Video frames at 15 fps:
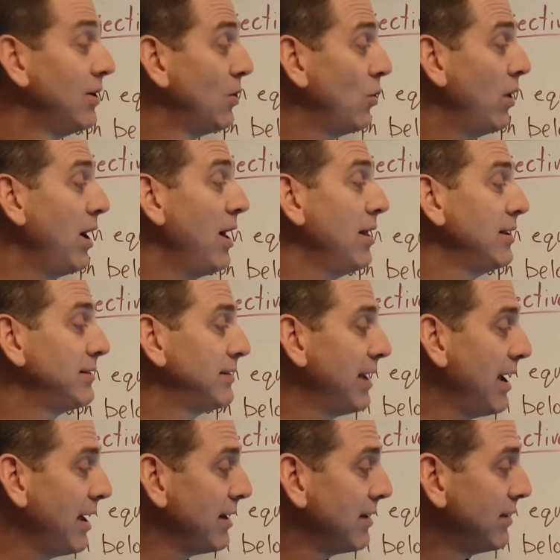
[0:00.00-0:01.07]
Well, it's
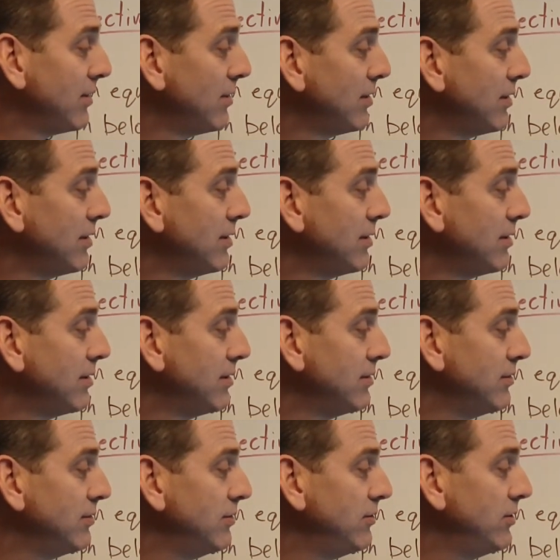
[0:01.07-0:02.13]
at
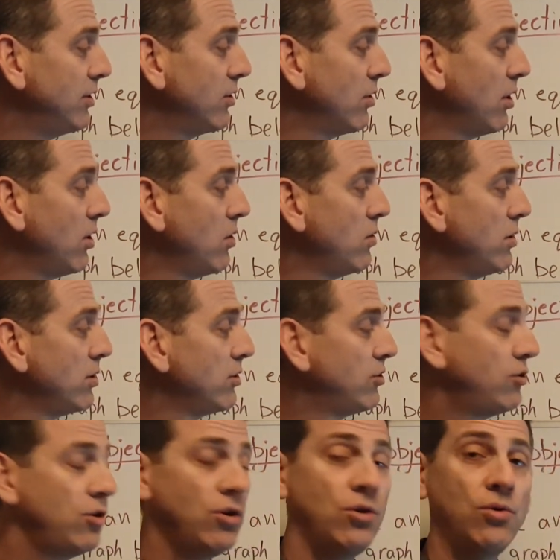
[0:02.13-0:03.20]
0,
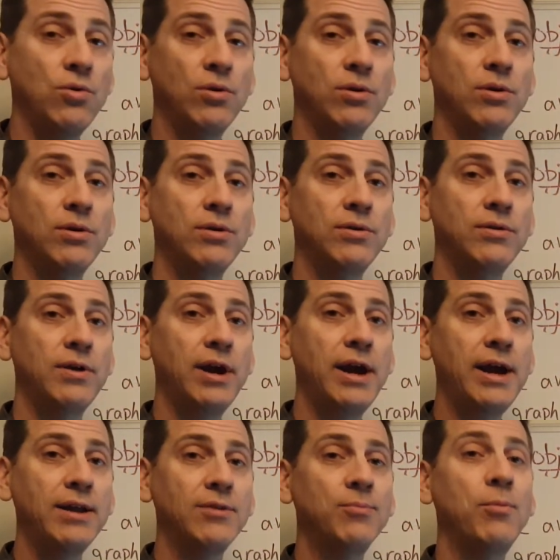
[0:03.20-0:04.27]
2. All
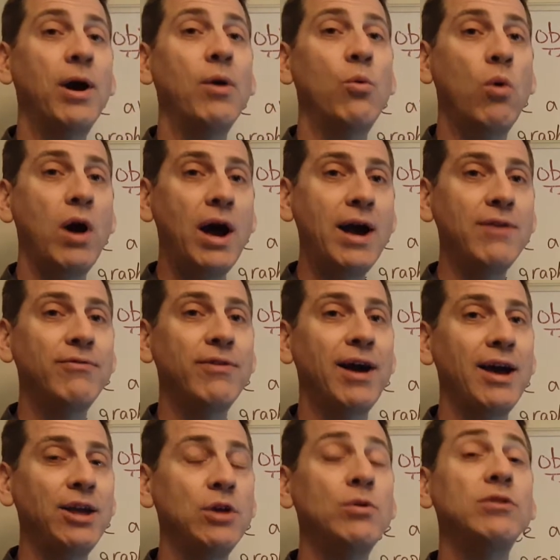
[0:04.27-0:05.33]
right, my y
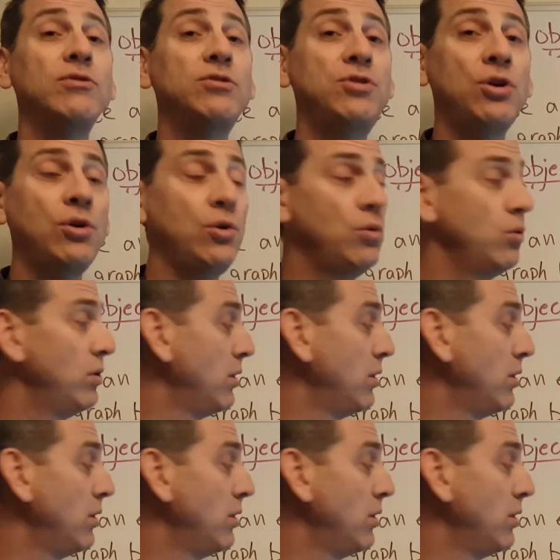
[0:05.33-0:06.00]
value is 2.